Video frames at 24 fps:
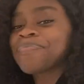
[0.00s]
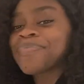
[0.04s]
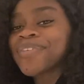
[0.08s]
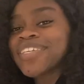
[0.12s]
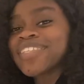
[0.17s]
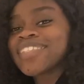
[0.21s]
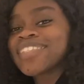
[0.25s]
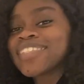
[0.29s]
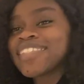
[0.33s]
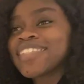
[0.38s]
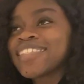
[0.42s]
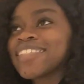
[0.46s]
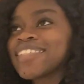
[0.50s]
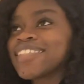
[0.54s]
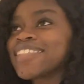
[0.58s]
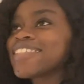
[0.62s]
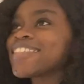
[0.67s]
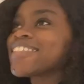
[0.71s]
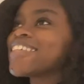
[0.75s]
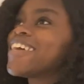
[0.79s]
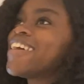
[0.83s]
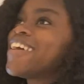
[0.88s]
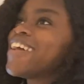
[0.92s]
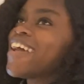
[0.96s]
business
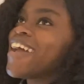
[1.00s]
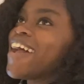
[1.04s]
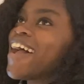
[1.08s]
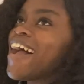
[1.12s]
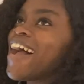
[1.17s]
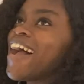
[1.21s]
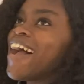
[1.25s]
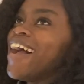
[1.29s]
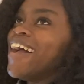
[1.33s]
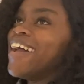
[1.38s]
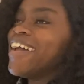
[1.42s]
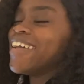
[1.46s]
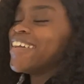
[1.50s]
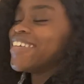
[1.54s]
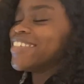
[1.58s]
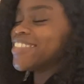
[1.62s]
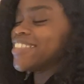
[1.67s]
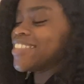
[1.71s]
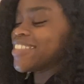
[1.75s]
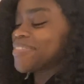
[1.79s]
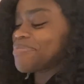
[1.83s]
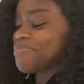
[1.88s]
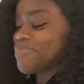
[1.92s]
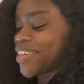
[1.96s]
and
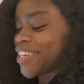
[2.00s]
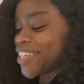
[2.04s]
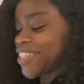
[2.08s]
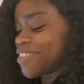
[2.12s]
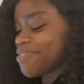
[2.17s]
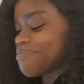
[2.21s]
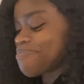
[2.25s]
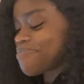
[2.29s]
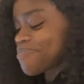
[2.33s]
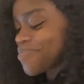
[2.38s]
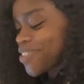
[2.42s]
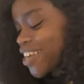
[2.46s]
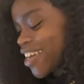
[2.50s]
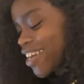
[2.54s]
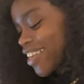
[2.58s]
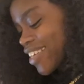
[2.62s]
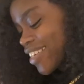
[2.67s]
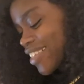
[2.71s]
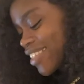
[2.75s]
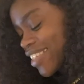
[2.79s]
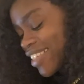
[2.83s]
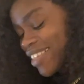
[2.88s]
just make new products. And